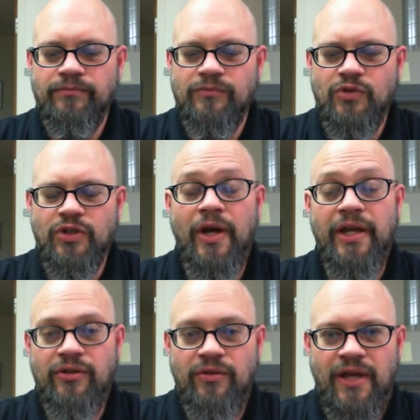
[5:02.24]
So go ahead
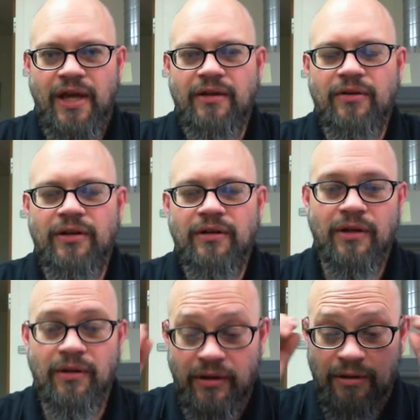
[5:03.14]
and do that
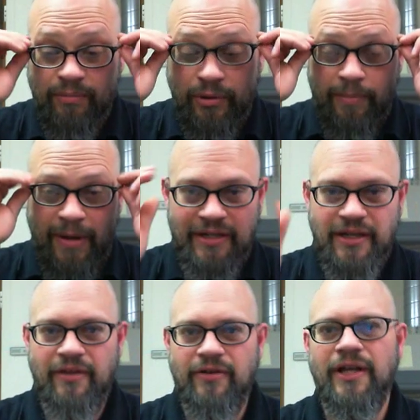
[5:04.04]
and put it back
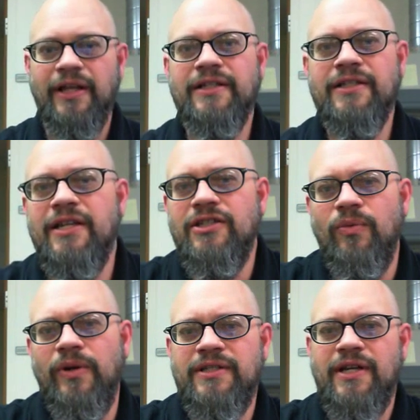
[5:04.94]
together, and I like to test it
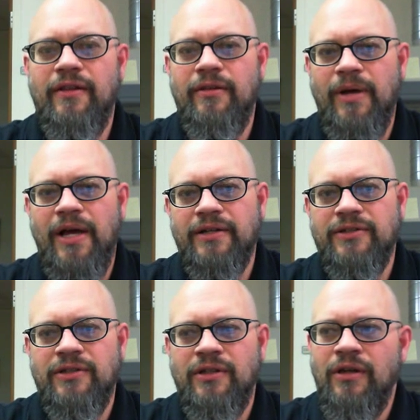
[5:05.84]
when it's out of the box.